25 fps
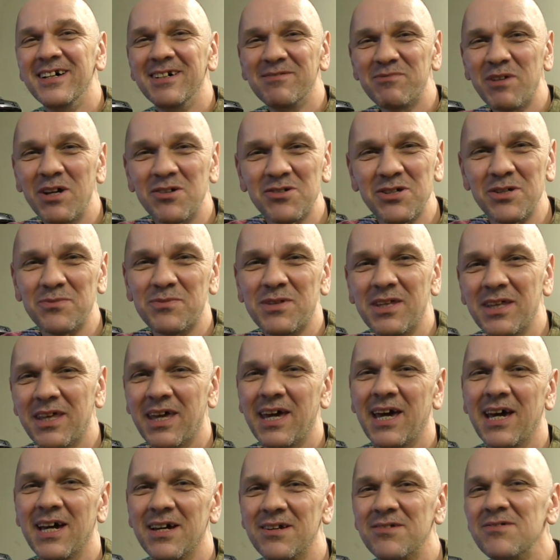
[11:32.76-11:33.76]
Goes up to the
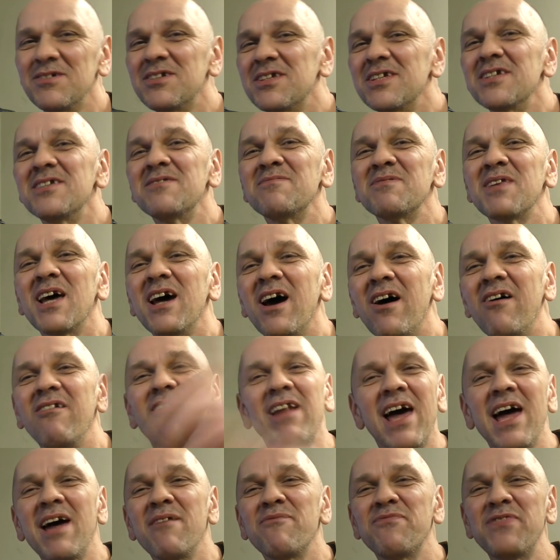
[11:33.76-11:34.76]
counter and he says,
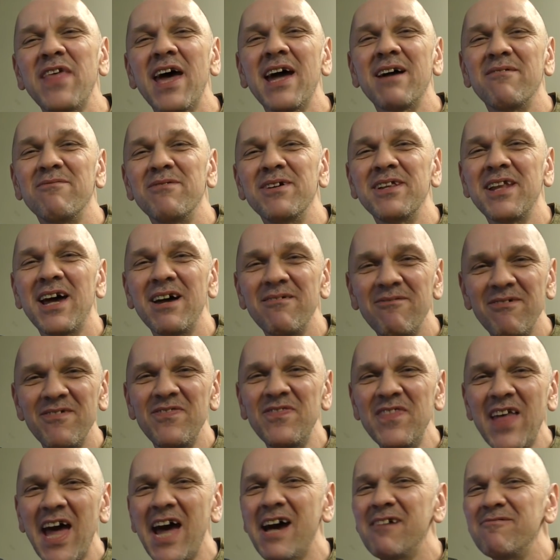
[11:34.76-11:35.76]
I'll have that one, I
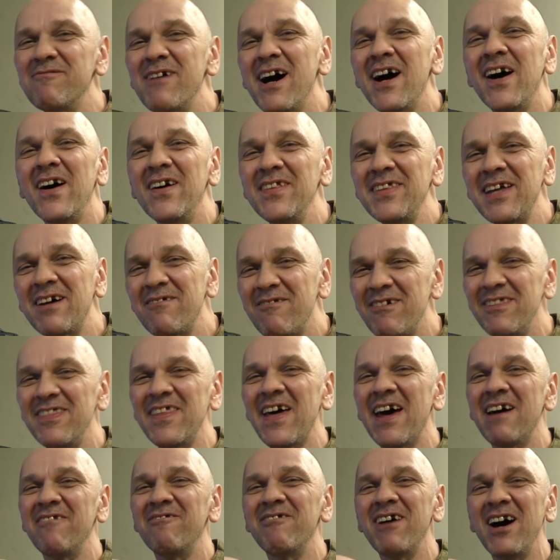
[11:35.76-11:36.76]
want that one, I want
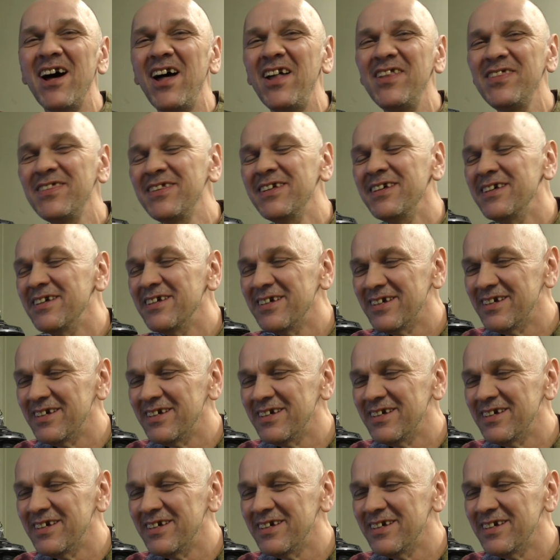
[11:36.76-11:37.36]
that one.